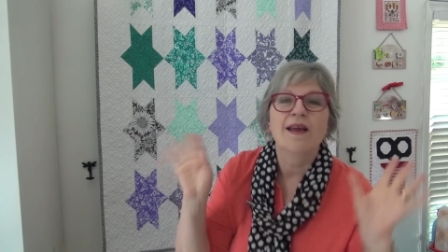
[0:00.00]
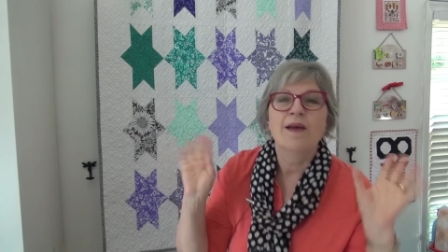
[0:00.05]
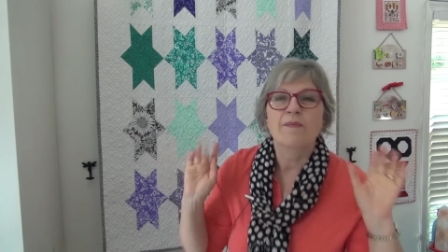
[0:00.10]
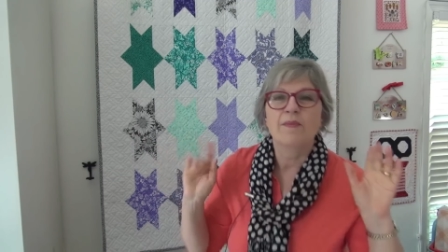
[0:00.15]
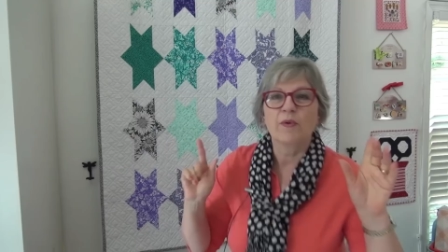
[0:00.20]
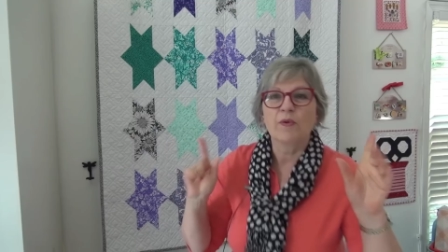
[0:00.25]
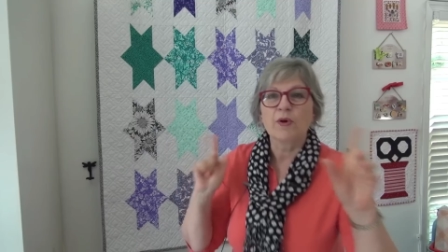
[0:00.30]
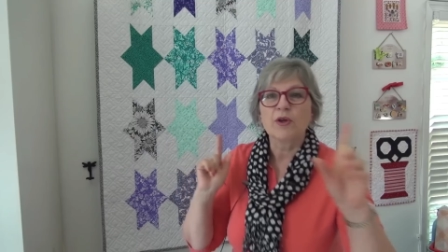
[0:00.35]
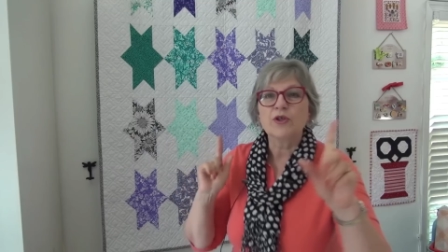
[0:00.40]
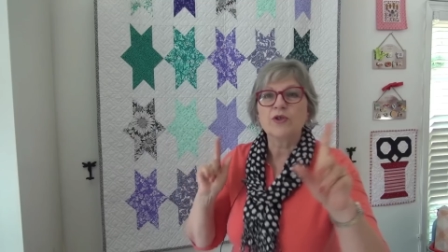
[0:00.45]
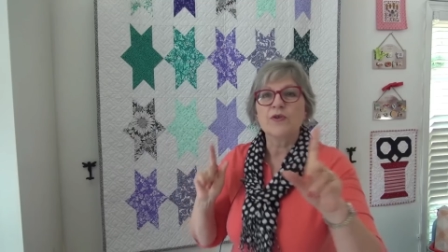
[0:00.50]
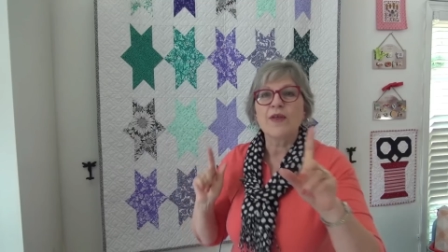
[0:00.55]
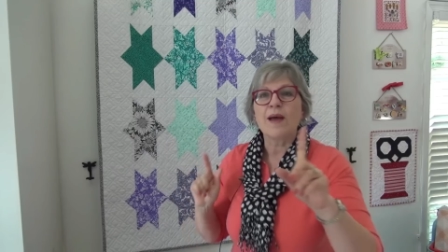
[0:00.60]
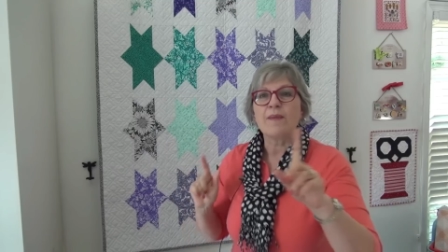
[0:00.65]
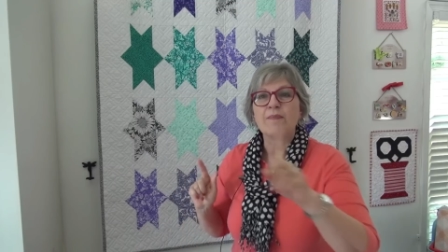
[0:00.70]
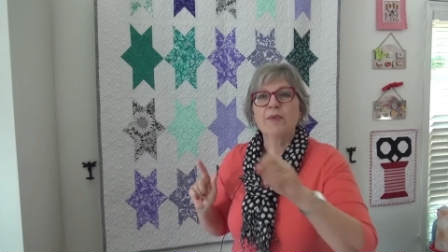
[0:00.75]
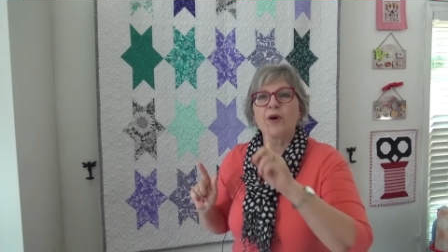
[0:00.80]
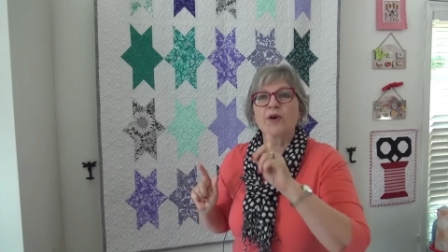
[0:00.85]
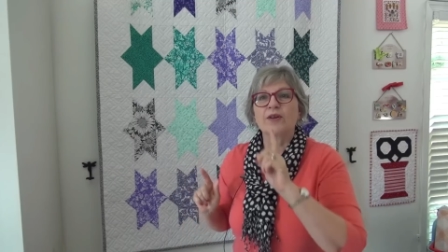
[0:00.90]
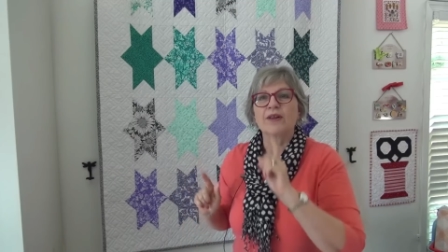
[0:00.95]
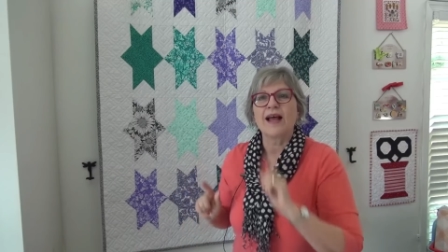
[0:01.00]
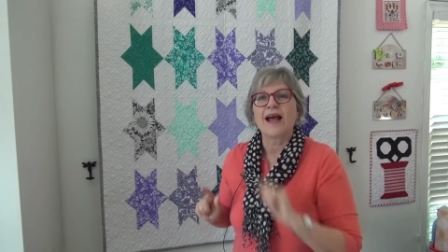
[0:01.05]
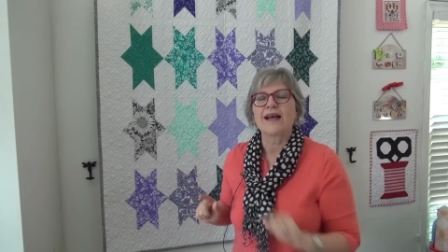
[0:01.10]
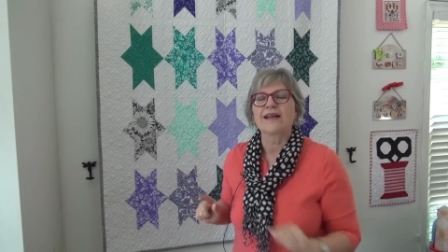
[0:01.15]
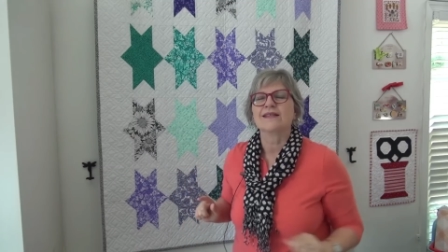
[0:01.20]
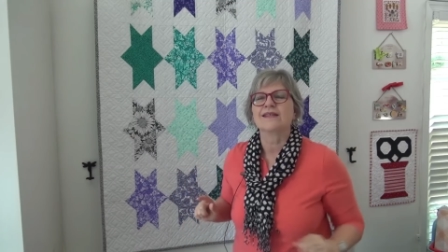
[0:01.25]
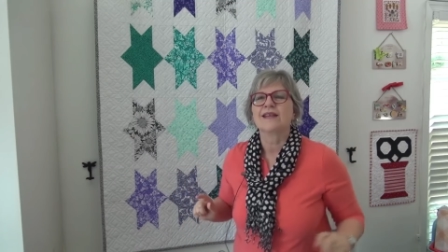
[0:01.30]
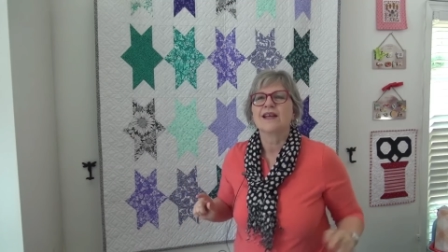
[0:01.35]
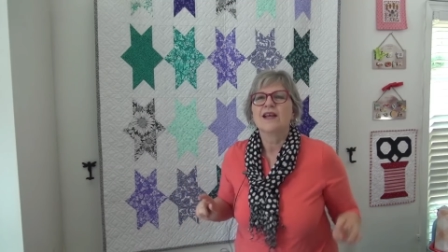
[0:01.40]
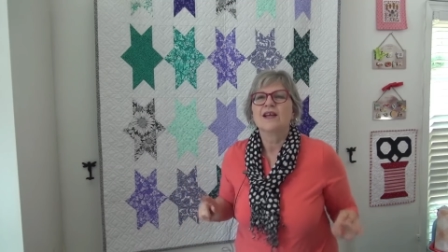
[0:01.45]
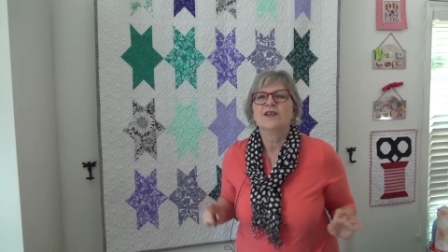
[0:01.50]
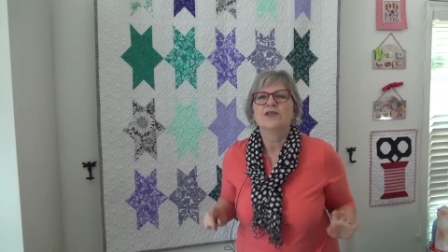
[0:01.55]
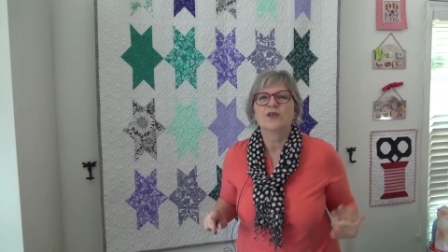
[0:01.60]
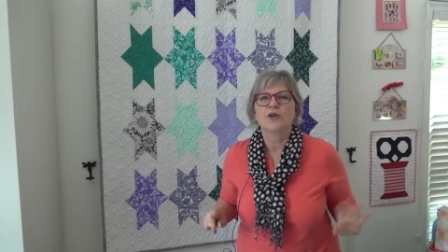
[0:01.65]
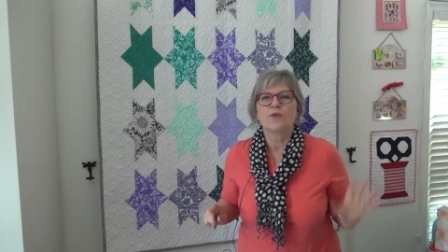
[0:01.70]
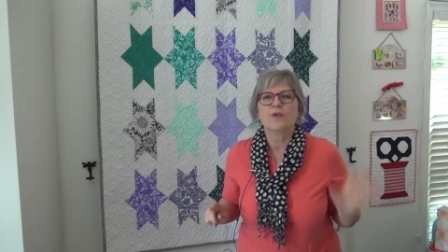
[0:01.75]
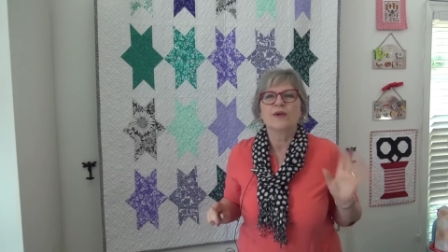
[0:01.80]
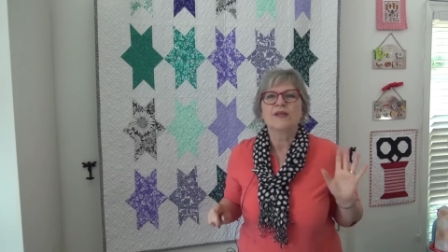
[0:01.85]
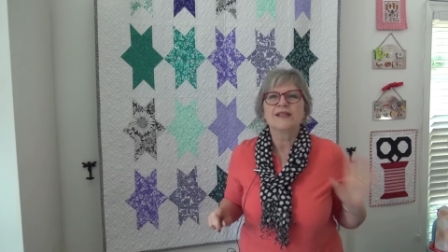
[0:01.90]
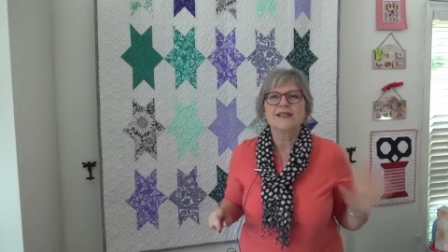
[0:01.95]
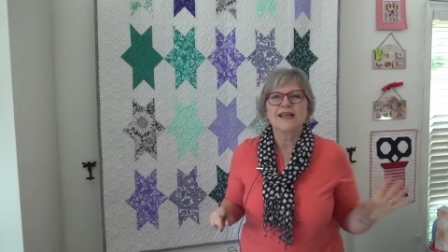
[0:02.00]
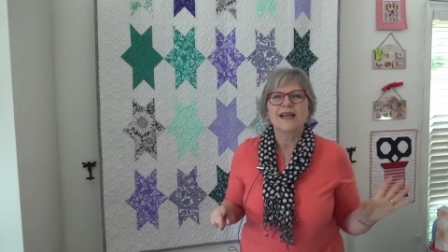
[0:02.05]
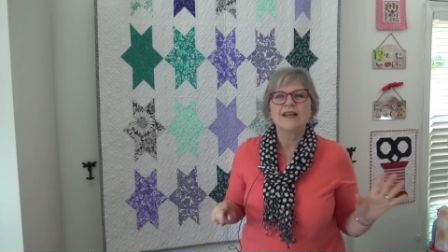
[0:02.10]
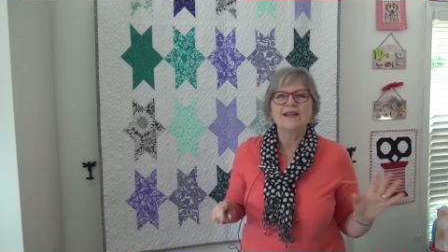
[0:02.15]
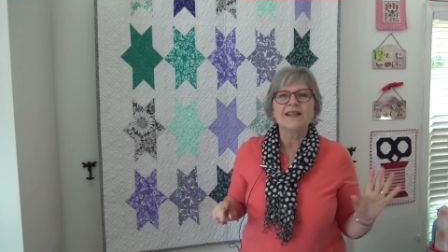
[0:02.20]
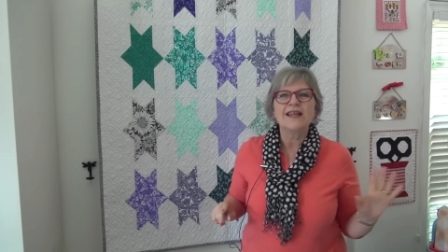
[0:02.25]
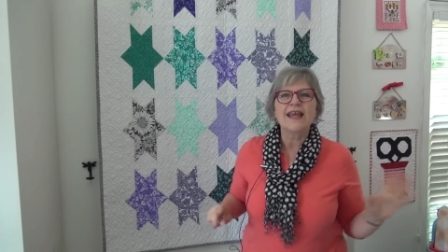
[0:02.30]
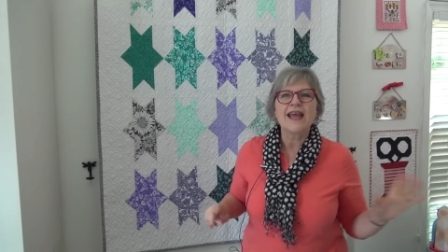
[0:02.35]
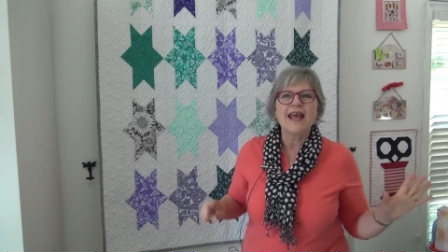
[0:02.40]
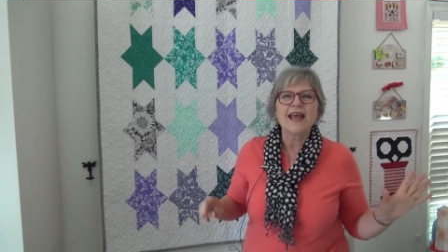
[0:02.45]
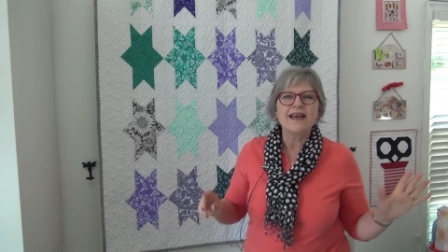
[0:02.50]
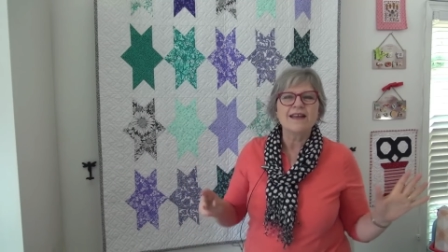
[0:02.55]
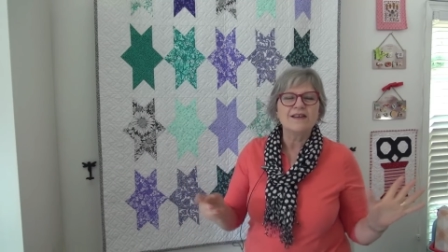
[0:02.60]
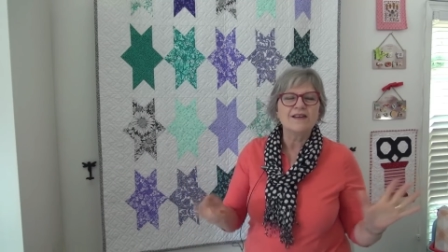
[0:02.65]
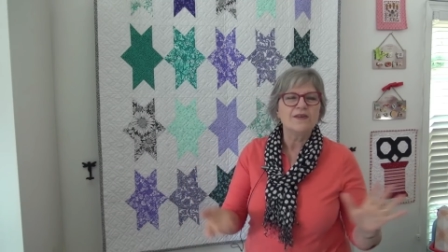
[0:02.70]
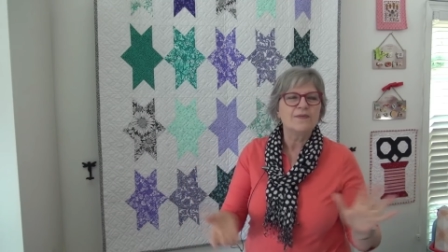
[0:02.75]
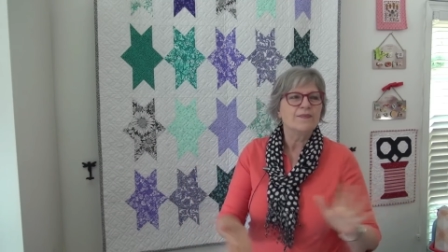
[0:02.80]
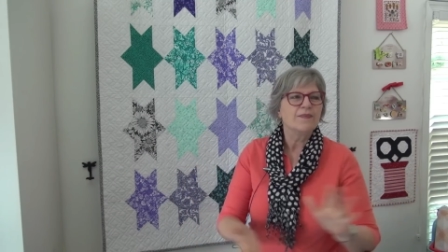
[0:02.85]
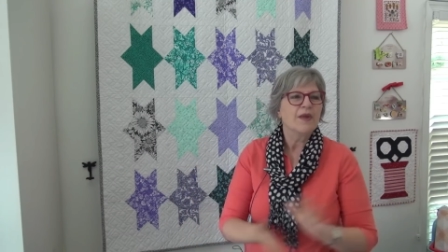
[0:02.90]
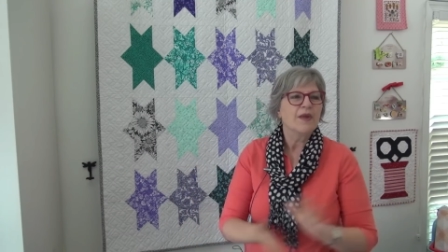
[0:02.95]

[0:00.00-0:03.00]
But we're going to do that part last. So you want to stay to the end.